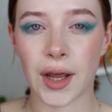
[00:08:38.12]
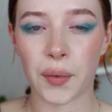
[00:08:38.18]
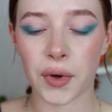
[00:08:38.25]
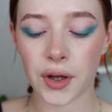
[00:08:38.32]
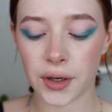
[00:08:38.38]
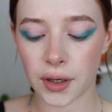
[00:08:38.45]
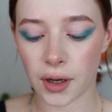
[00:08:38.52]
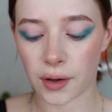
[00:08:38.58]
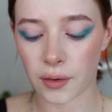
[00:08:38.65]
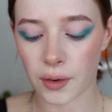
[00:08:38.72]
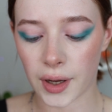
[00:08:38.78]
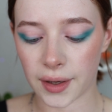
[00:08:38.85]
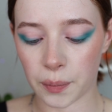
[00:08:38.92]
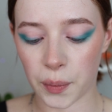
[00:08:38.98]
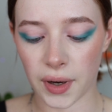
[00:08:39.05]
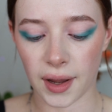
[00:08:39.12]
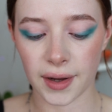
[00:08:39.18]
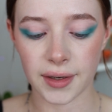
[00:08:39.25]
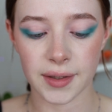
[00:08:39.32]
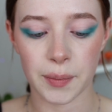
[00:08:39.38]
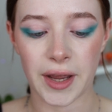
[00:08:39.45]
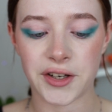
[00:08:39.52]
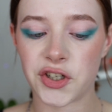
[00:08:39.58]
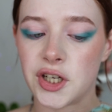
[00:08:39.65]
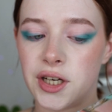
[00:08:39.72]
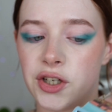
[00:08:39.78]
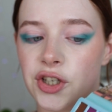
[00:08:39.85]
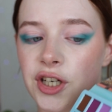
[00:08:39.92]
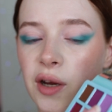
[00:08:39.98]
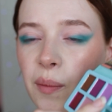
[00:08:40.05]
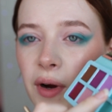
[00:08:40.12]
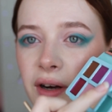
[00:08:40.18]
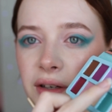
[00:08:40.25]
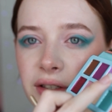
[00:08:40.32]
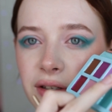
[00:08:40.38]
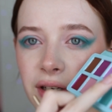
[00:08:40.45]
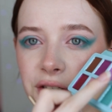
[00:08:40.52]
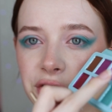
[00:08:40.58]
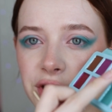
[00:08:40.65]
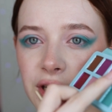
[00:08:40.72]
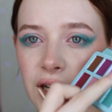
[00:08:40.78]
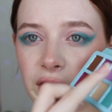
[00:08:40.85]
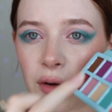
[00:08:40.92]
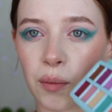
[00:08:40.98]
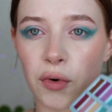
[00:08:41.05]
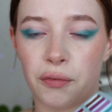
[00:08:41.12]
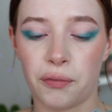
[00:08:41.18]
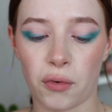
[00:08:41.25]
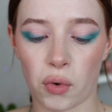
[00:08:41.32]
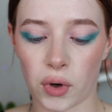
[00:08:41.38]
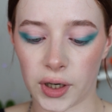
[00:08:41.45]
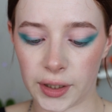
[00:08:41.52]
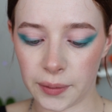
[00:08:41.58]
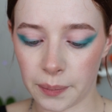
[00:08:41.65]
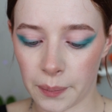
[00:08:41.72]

then we're gonna go apply the matching shimmer, so that's shade number 4,